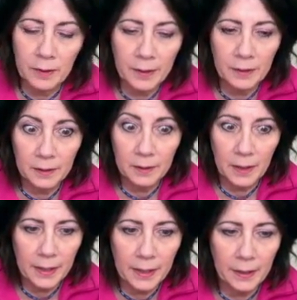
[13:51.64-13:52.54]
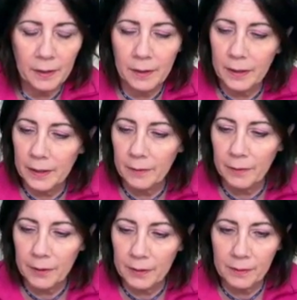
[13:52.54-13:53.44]
like a little lightheaded on it.
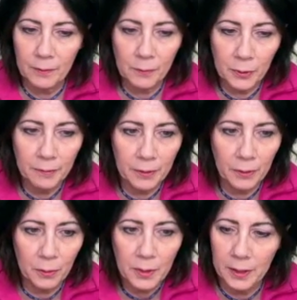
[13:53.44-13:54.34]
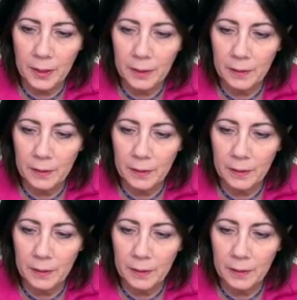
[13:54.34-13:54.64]
We didn't even do it yet.